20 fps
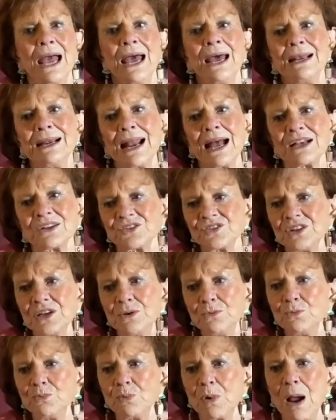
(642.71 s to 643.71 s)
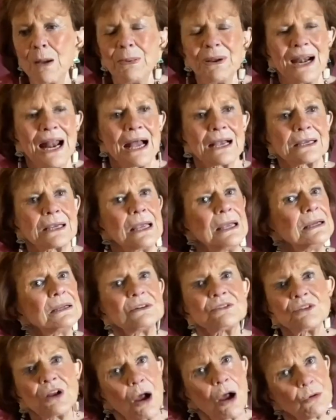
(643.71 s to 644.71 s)
And I said, "Robert, I
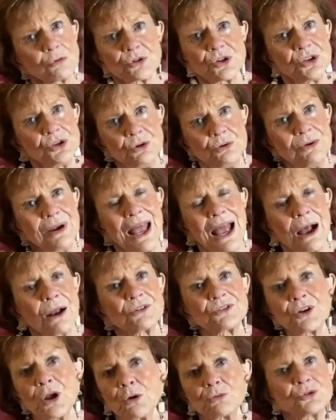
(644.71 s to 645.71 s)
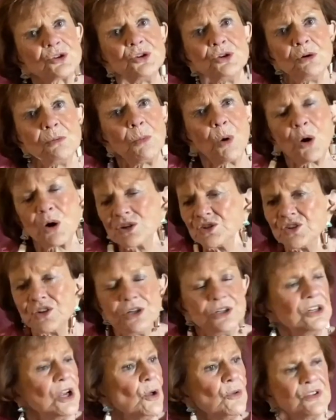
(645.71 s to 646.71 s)
can't talk to you now. I'll talk to you tomorrow." He
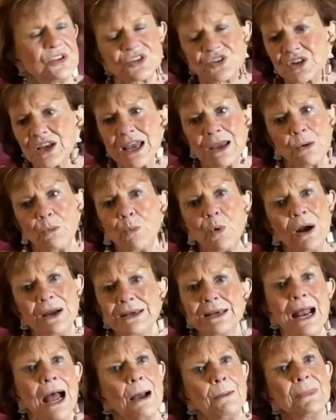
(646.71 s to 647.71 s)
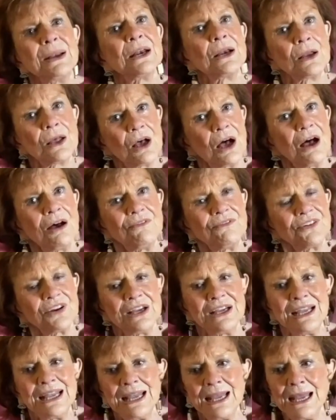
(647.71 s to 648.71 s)
said, "No, this can't wait. I'm in love."
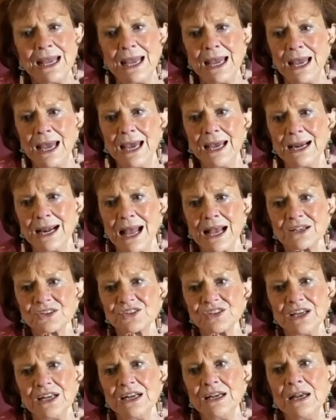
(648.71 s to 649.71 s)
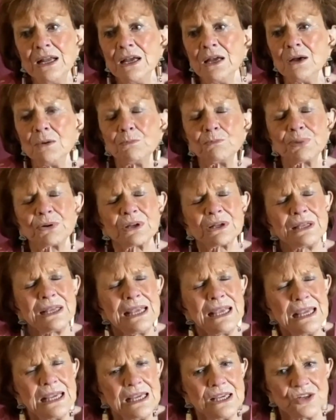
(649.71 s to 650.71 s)
And I said,
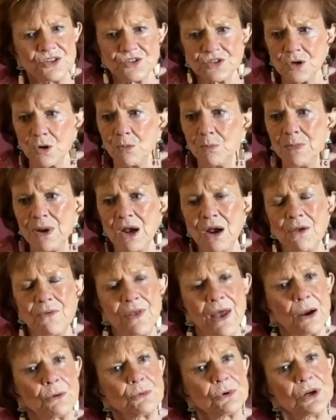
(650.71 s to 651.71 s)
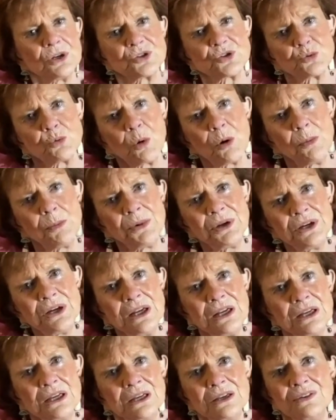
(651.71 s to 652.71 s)
"Please don't marry that rich woman.
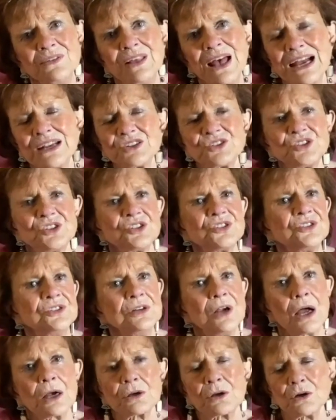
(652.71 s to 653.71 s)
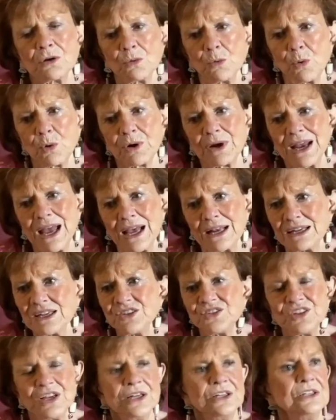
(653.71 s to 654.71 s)
That's just not going to work out." He
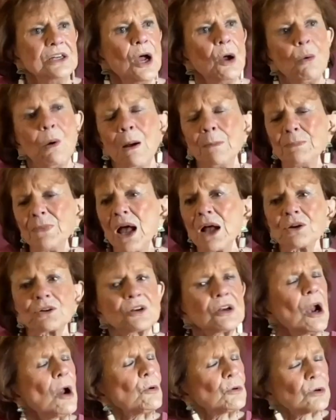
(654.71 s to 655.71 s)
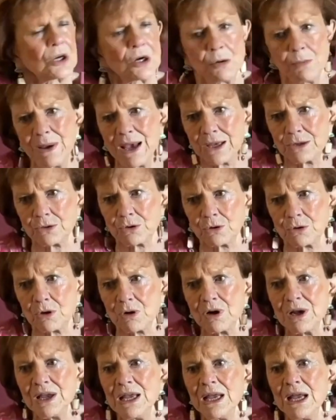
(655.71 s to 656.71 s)
said, "No, I'm not talking about her.
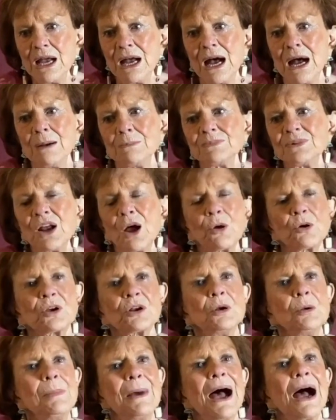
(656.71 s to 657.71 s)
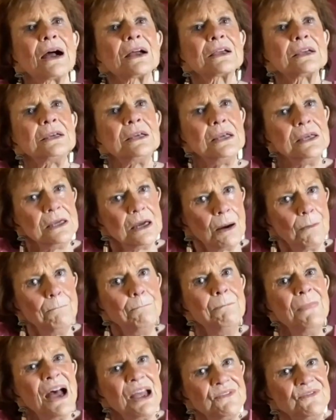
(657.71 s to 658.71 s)
I'm talking about
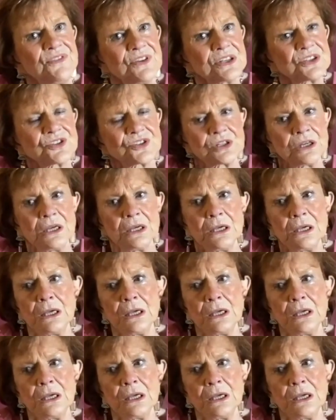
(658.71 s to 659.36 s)
Kim Mathis.